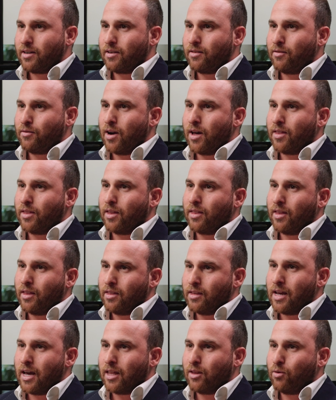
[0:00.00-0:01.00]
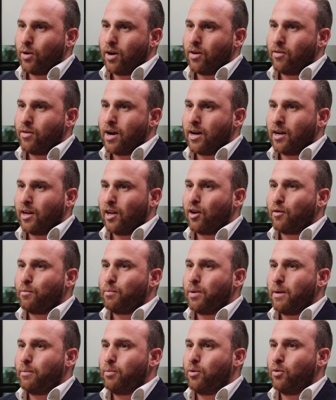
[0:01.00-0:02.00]
Rather than the other way around. A lot of
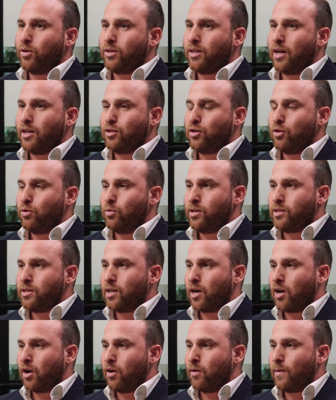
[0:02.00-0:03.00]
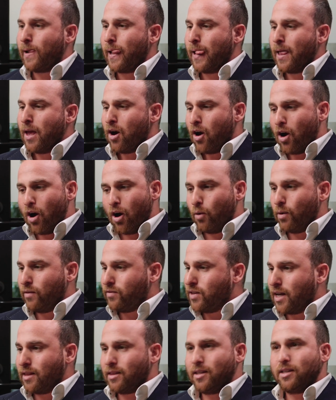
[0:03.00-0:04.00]
people, what they do is they go, oh, we've
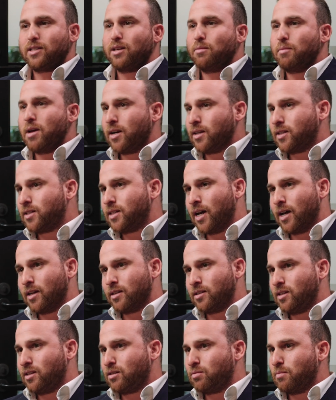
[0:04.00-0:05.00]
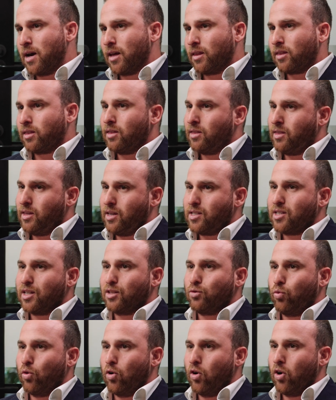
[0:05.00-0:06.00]
done this amount of sales this month. This
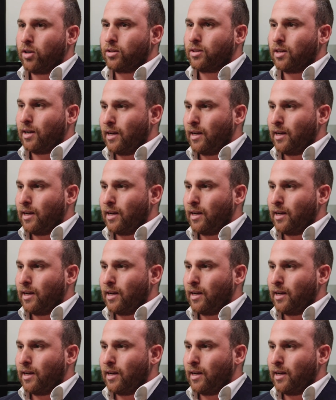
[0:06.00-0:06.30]
has worked.